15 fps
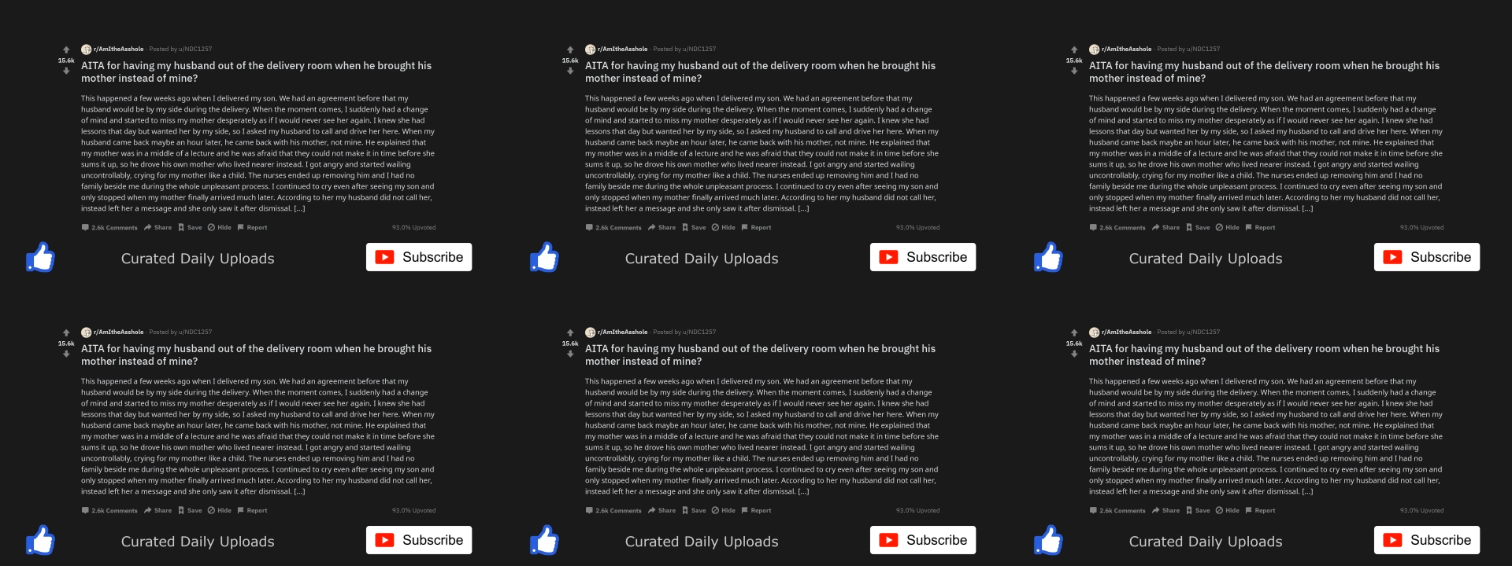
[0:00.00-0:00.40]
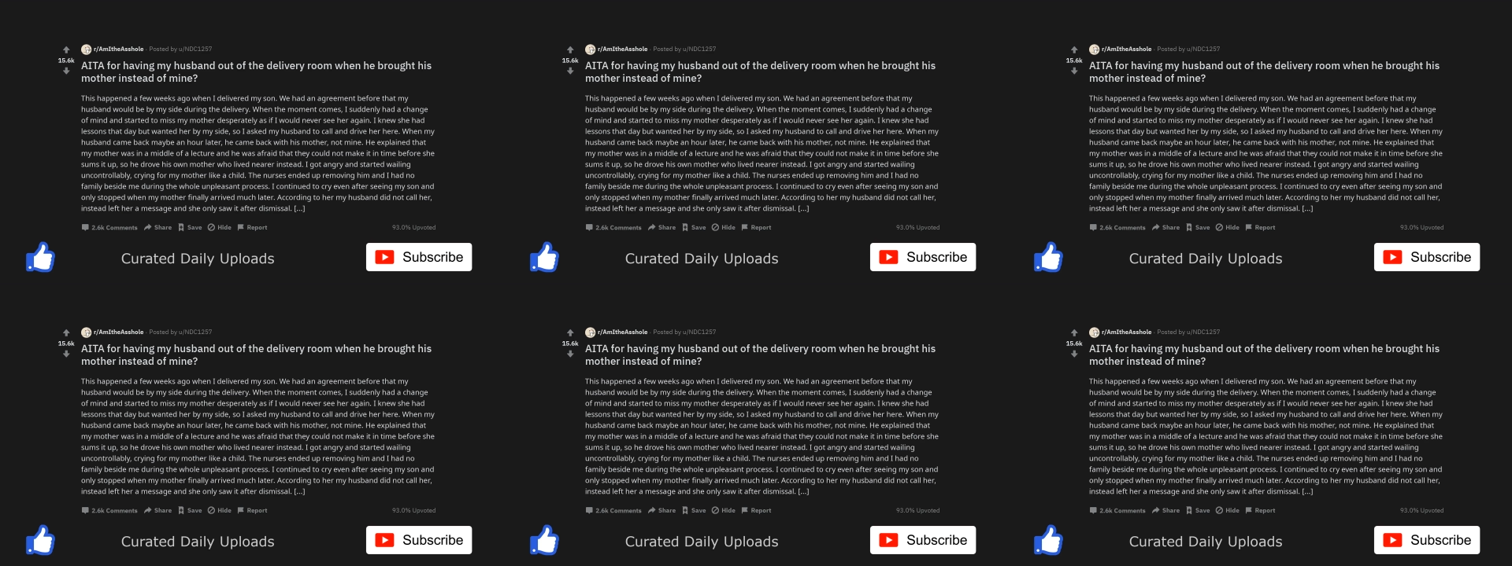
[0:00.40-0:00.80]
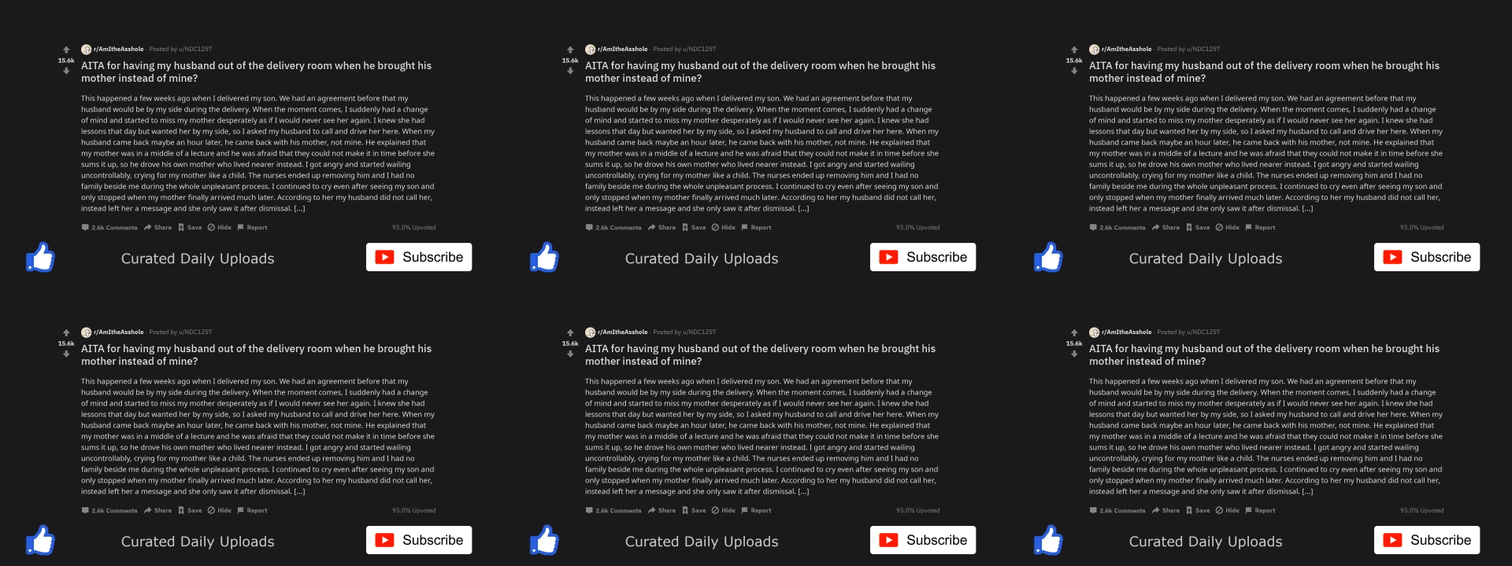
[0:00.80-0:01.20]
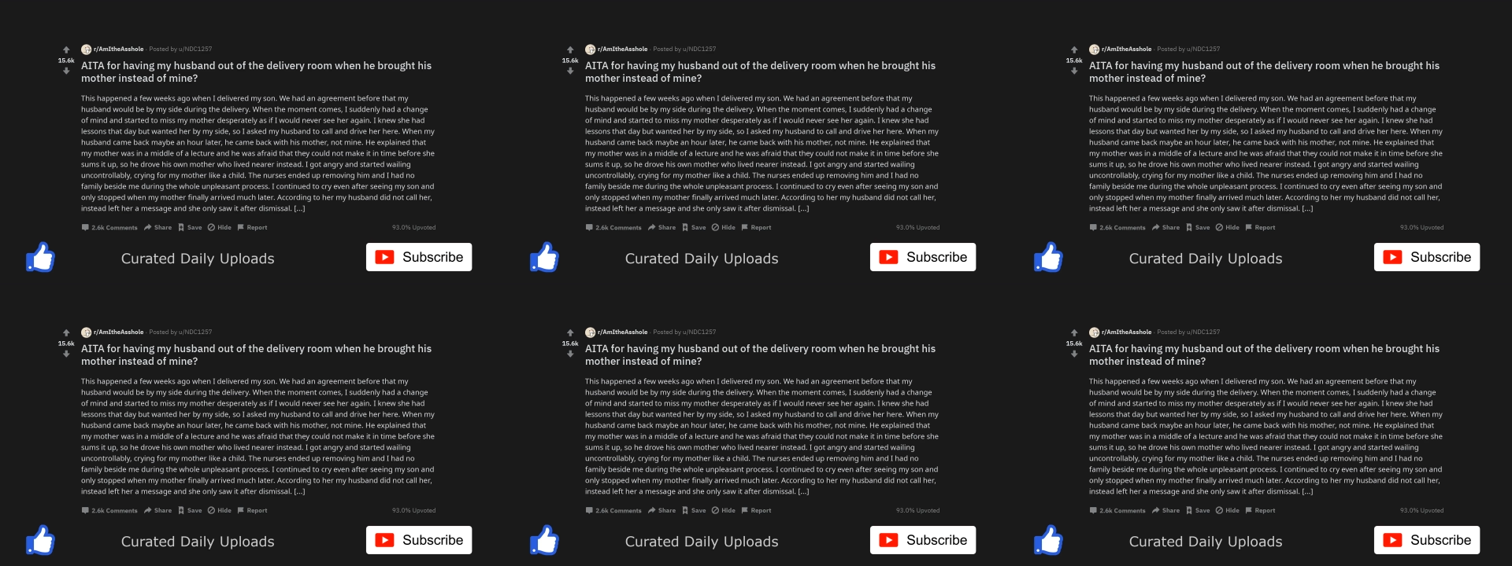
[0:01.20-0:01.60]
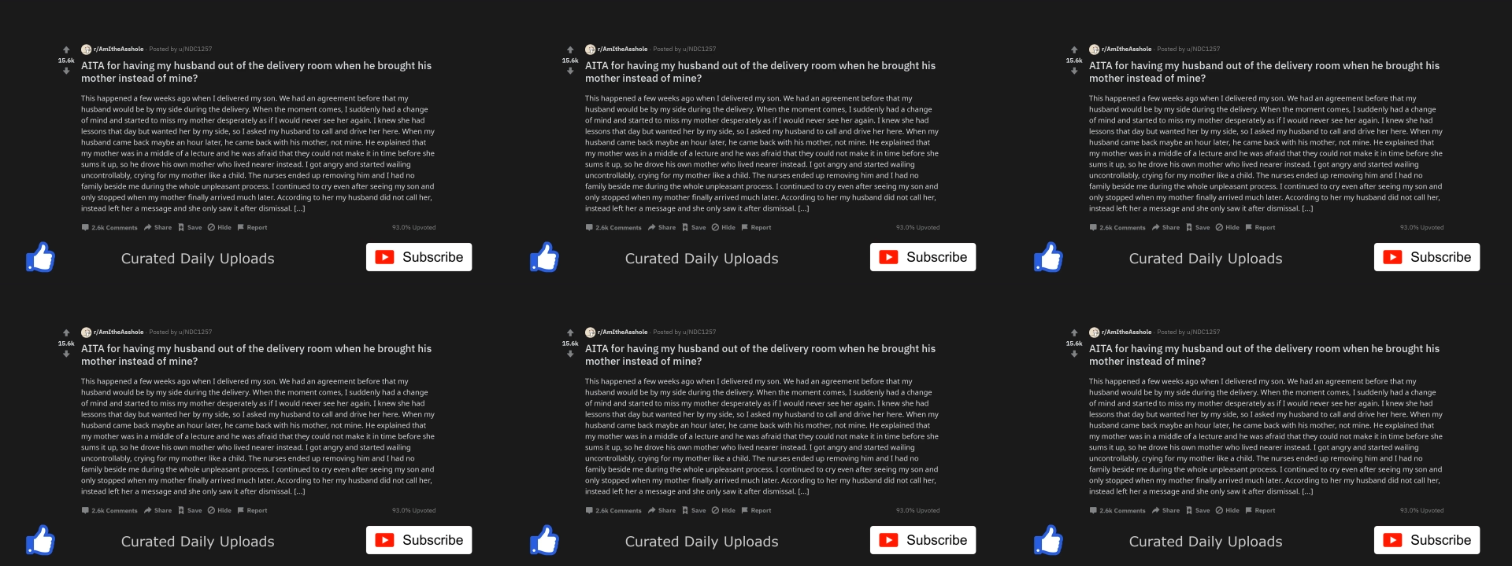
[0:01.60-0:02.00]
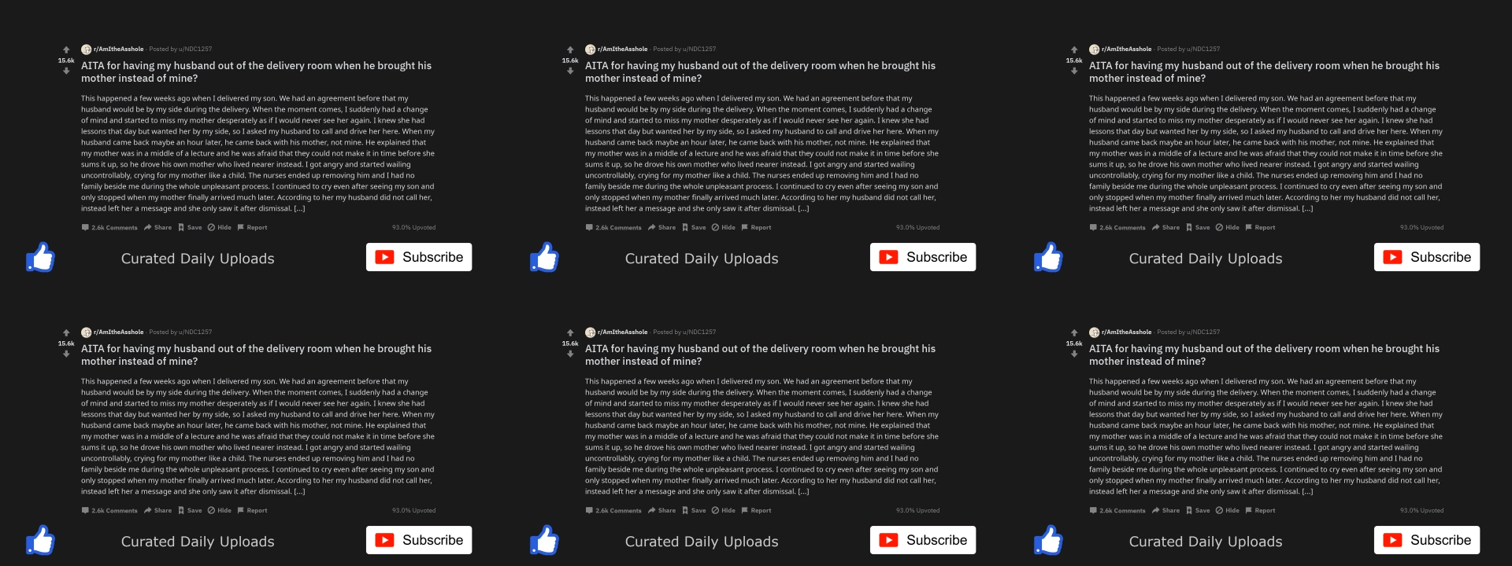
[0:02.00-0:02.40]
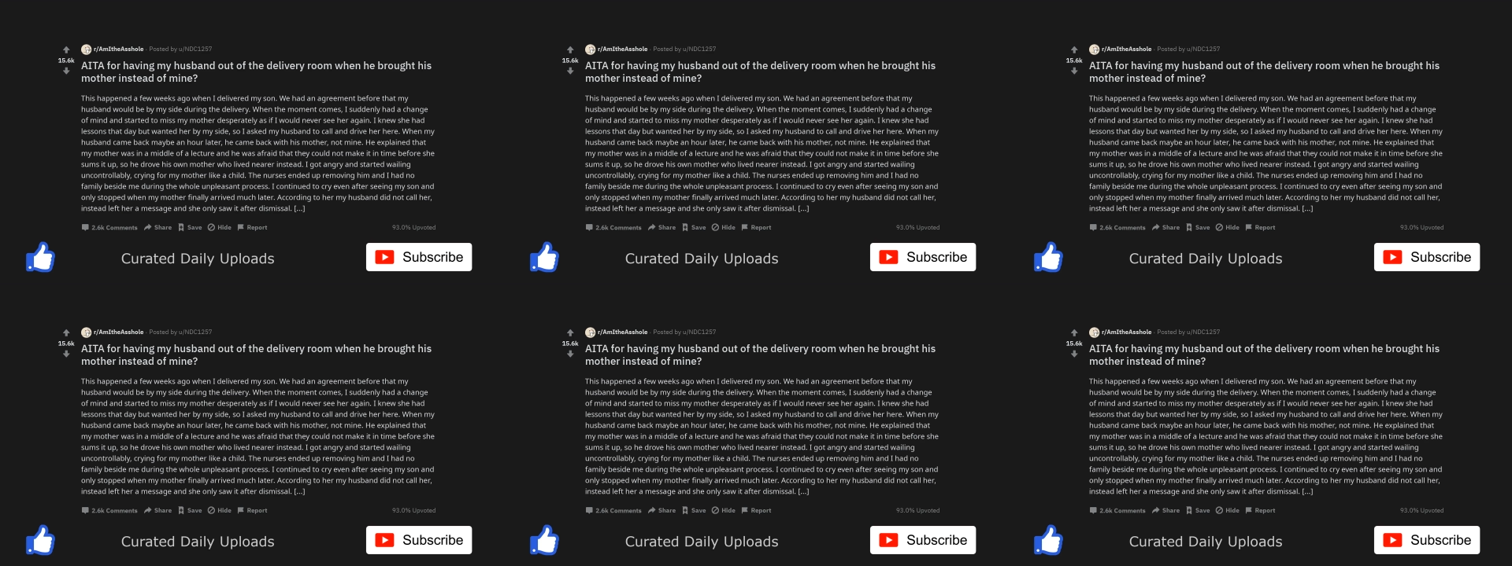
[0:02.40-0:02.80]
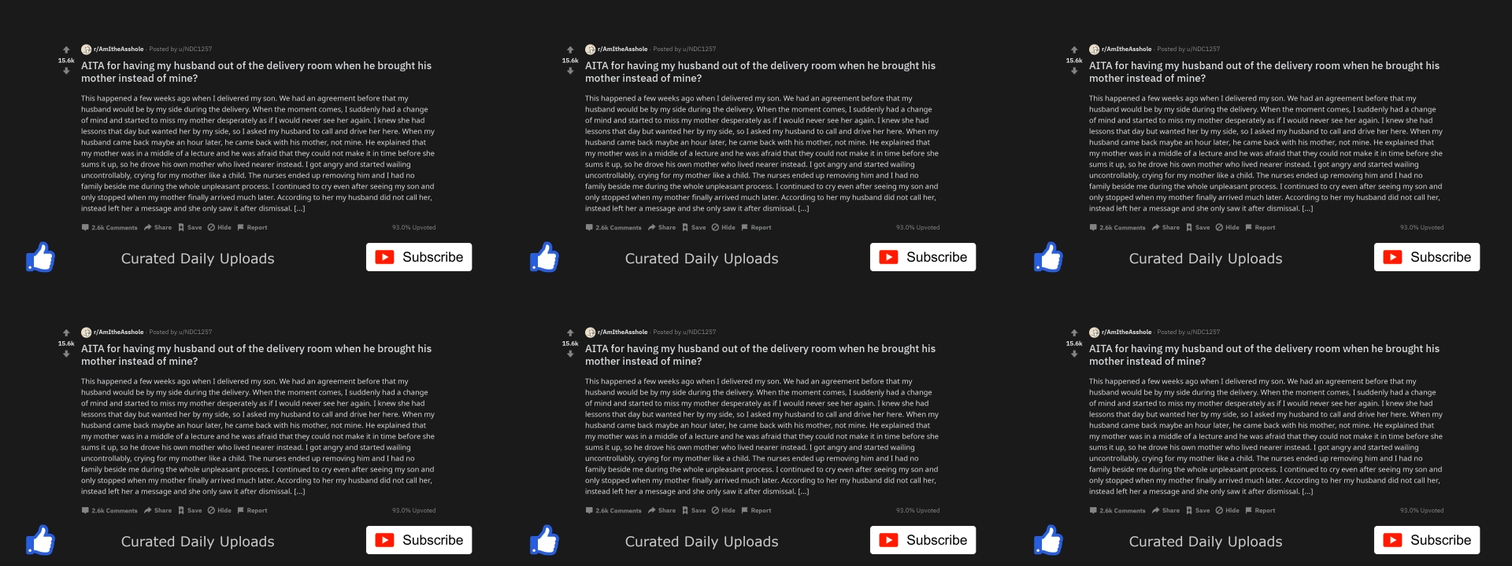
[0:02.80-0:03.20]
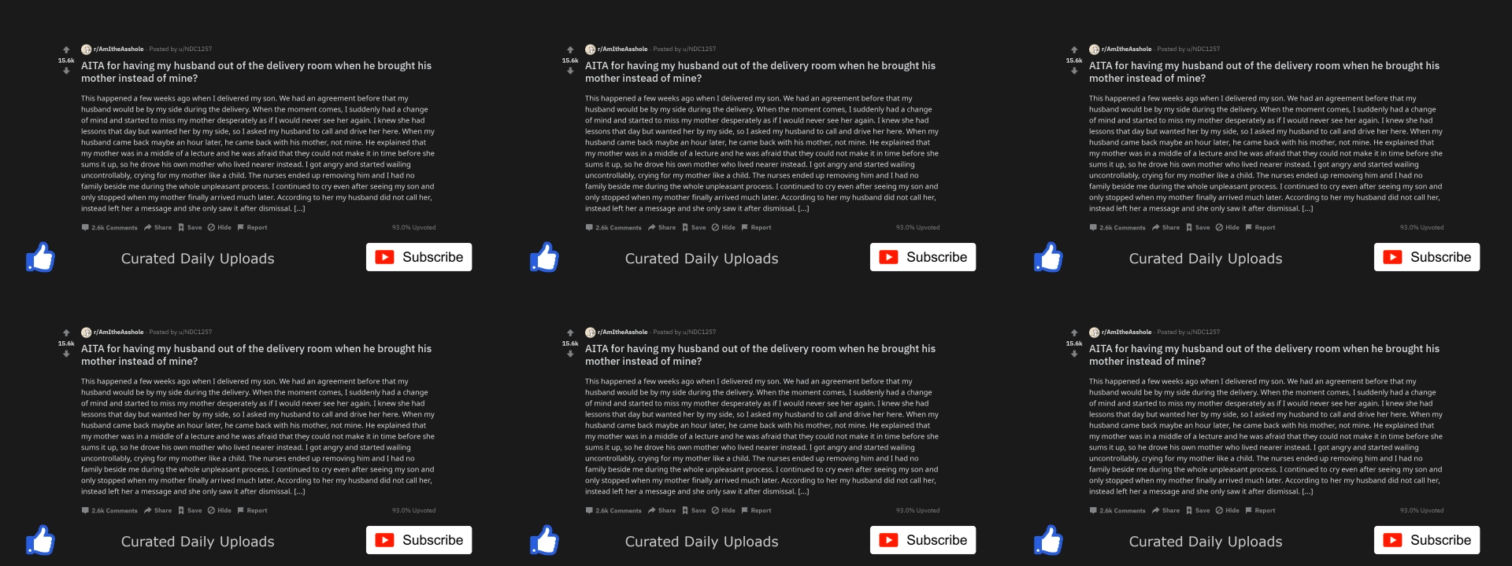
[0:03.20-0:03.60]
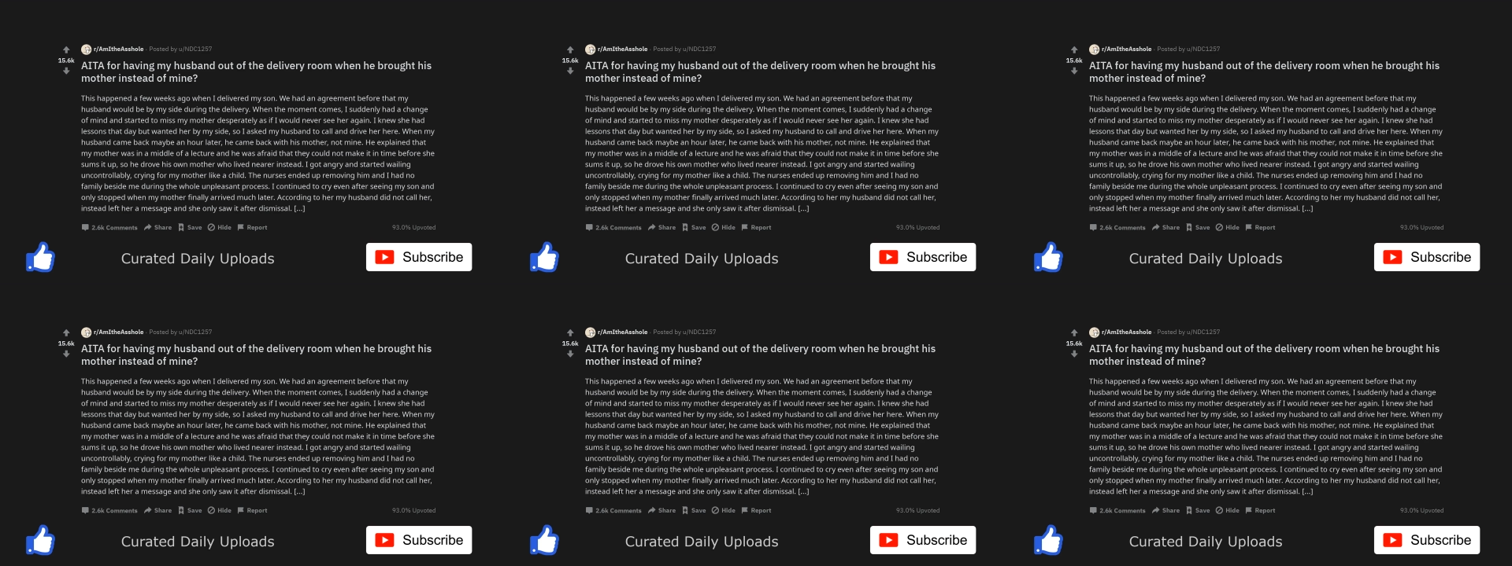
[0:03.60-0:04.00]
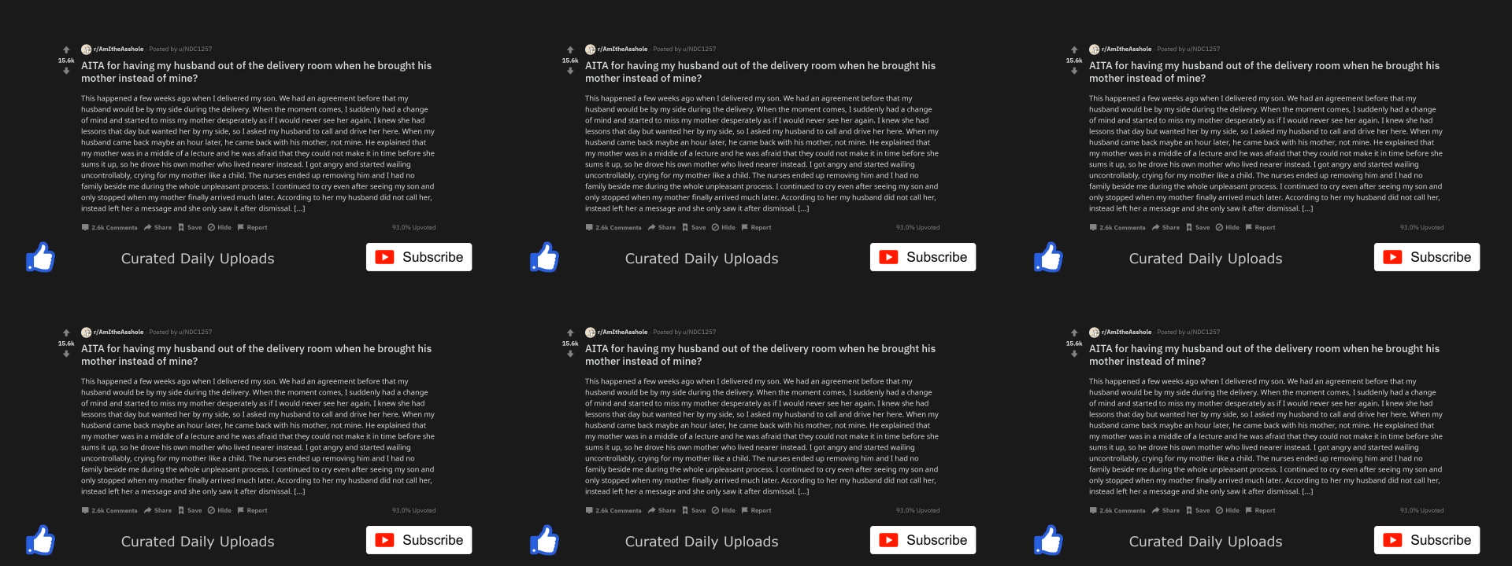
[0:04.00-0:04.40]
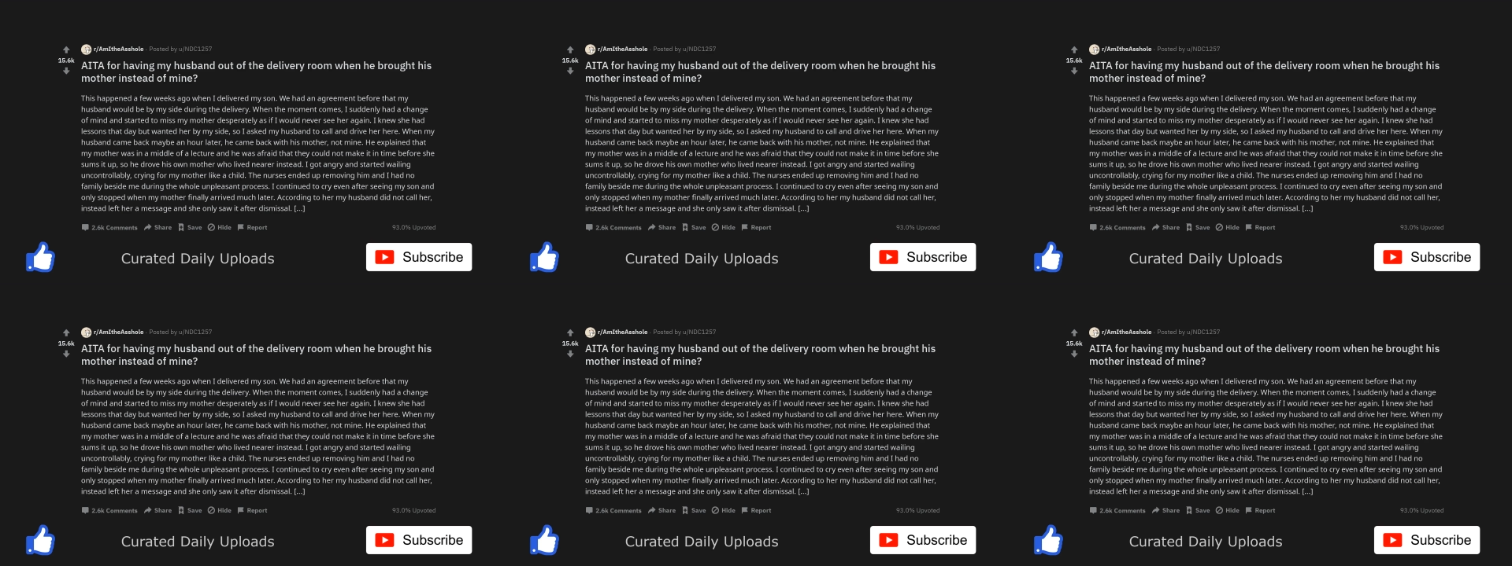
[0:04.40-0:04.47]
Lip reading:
Nobody's mouth can be seen.